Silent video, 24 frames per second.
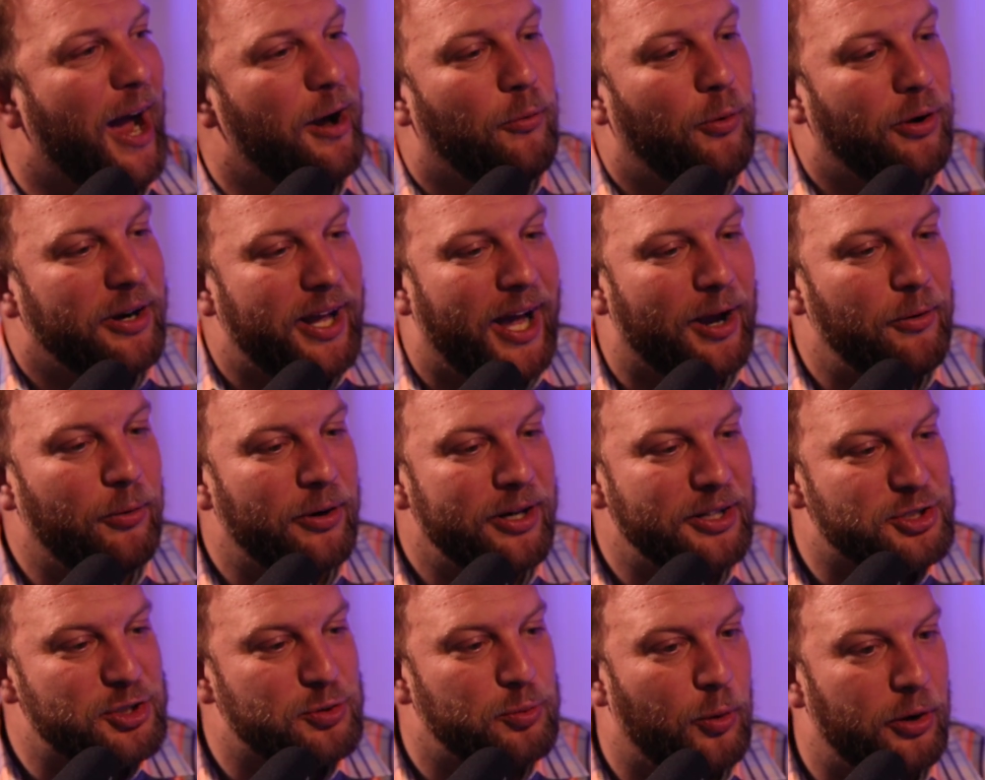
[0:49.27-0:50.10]
time. I want I
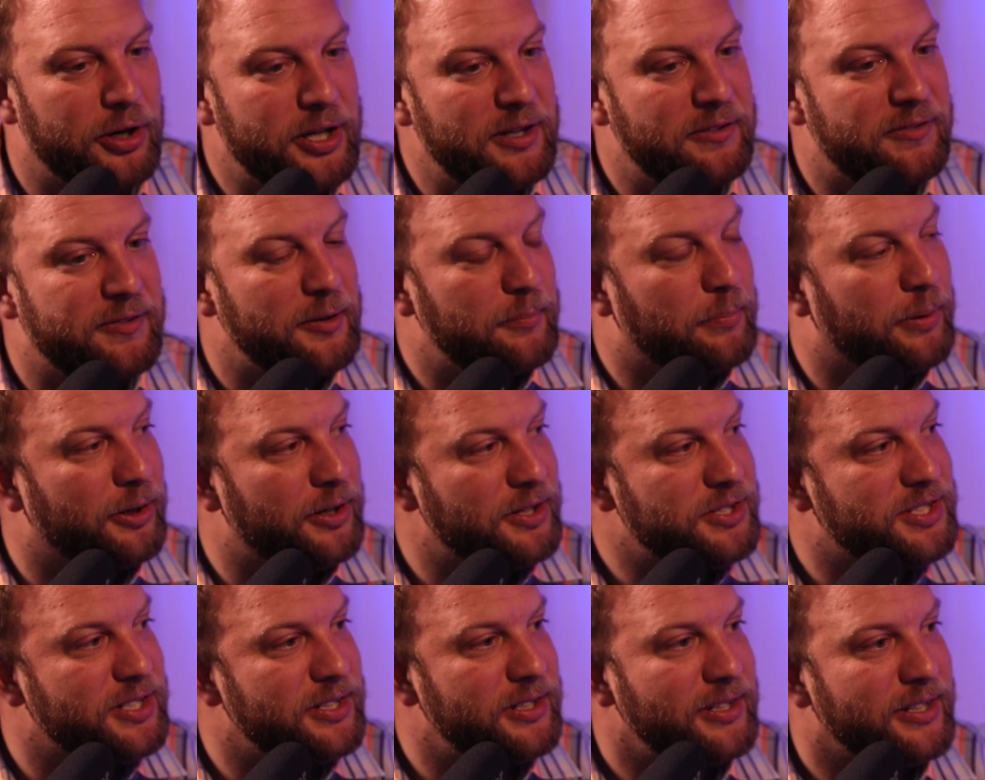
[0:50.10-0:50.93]
want a twenty-fit
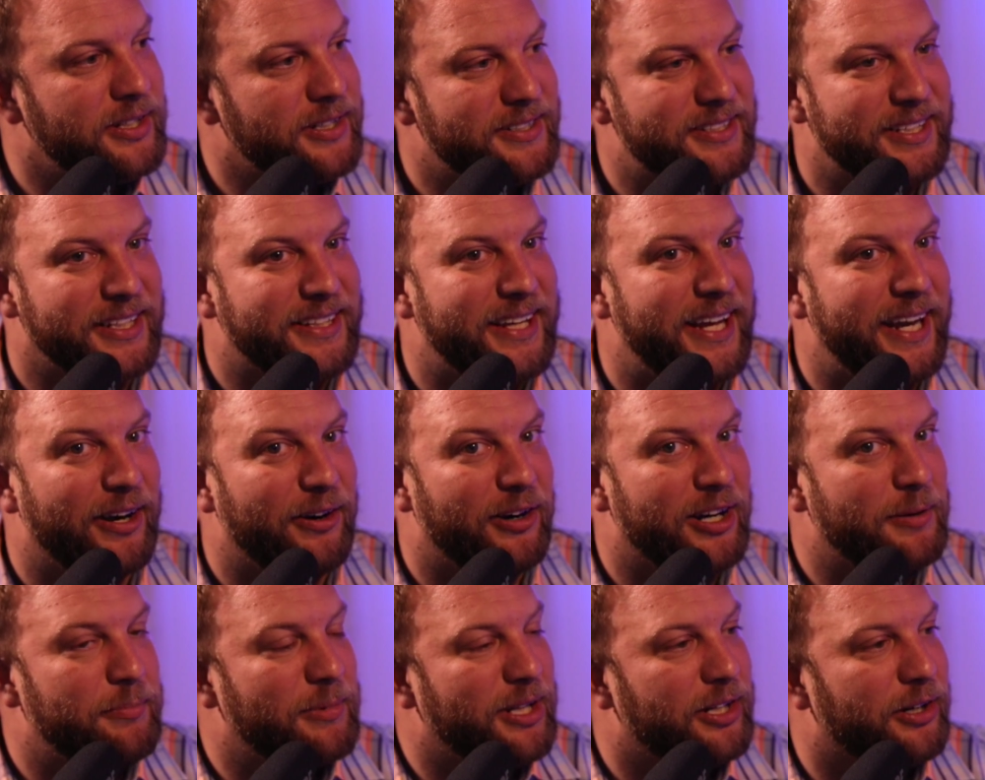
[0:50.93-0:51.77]
person to
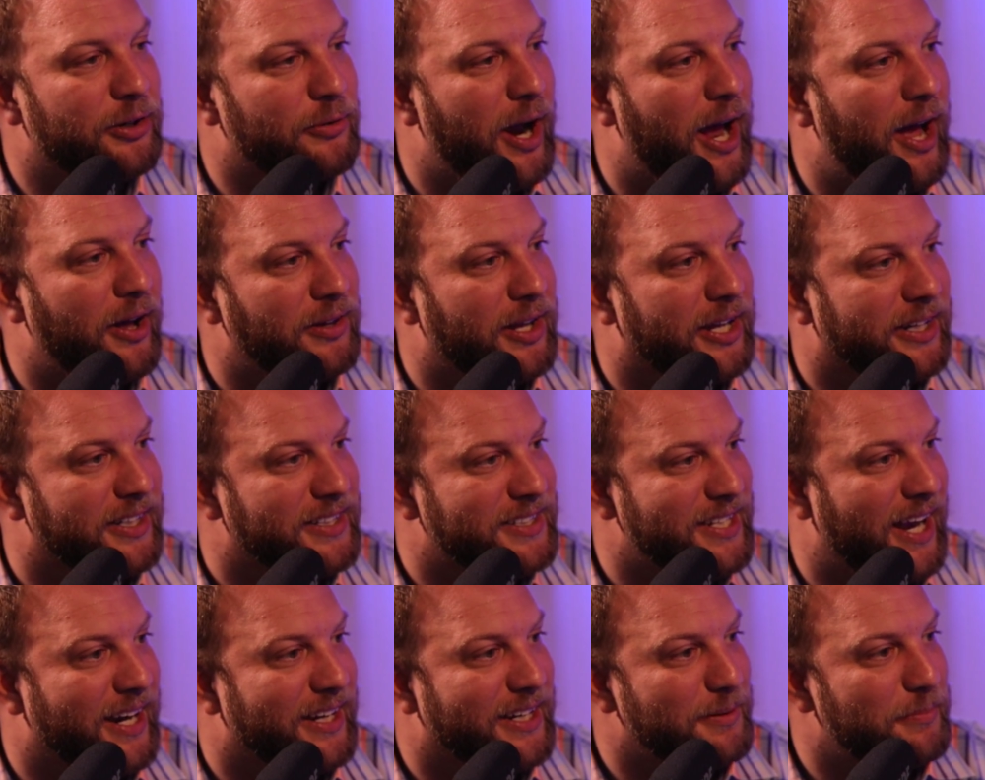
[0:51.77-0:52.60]
carry me around like
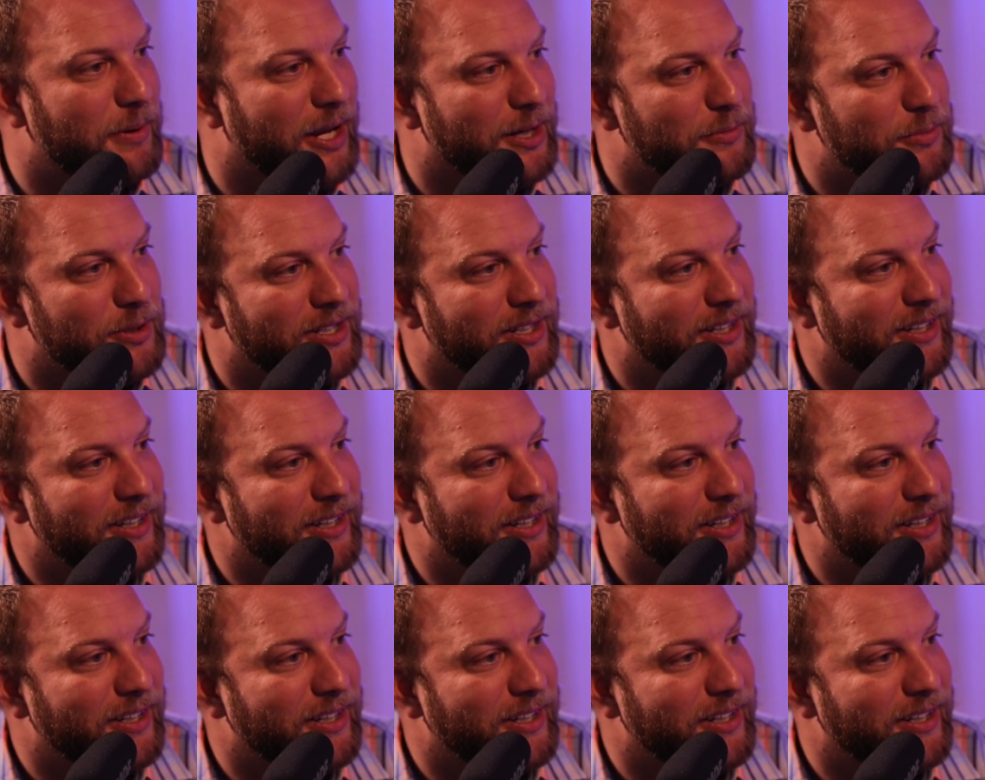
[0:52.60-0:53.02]
a tiny baby.